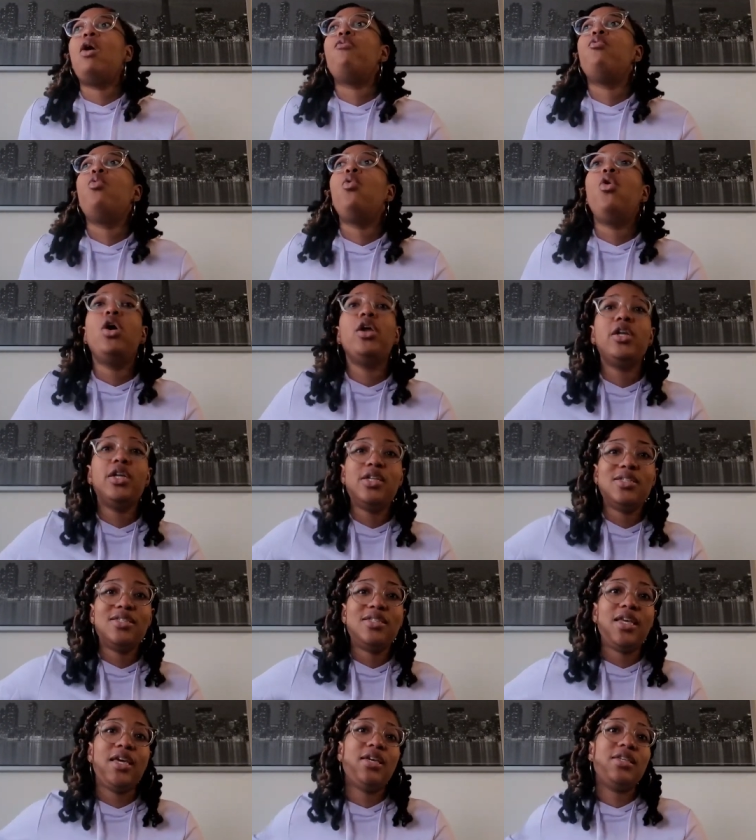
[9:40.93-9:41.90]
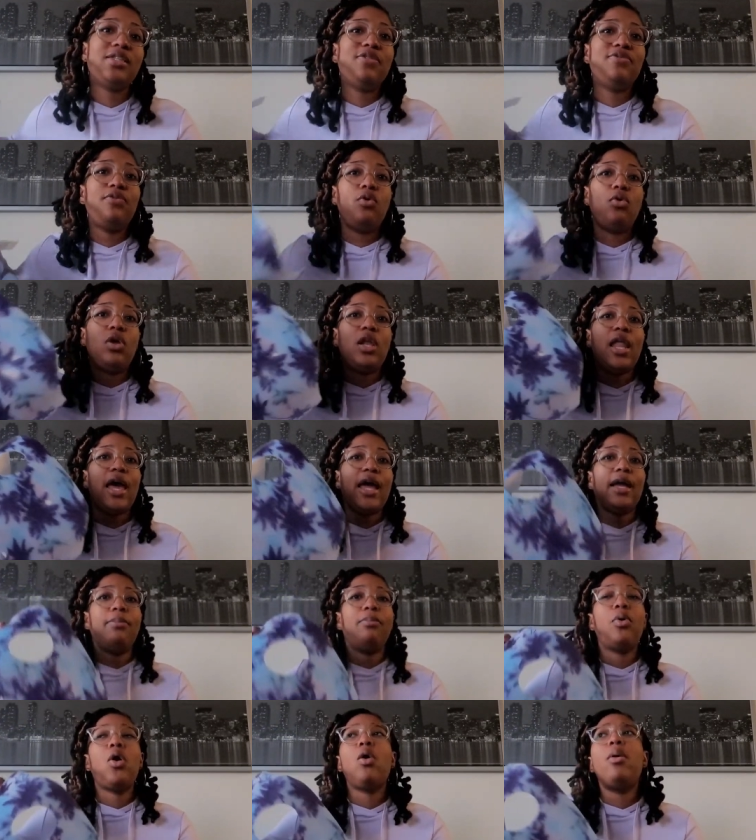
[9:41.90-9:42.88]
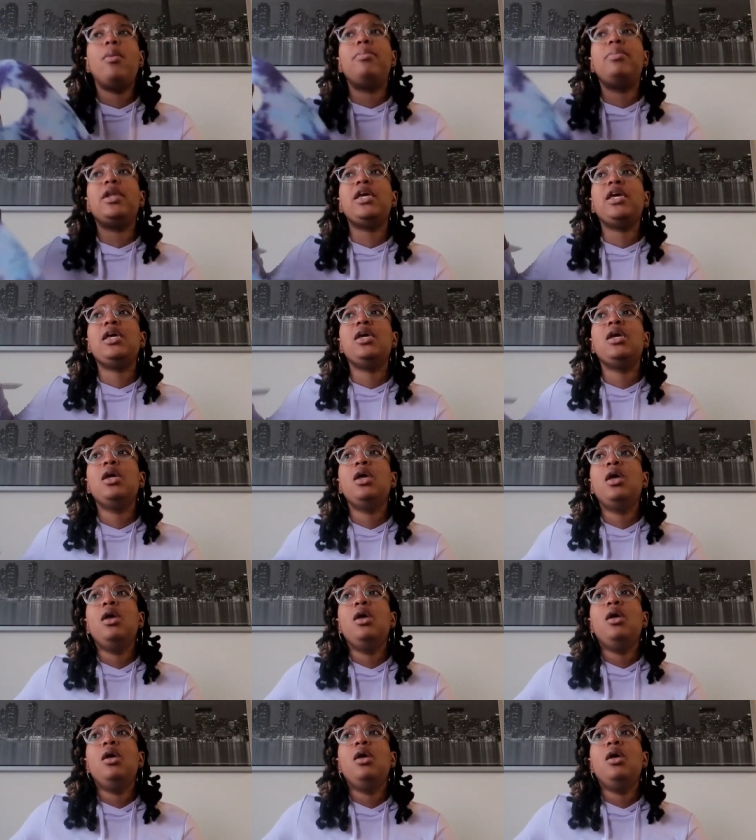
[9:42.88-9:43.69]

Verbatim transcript: have worn these things for like probably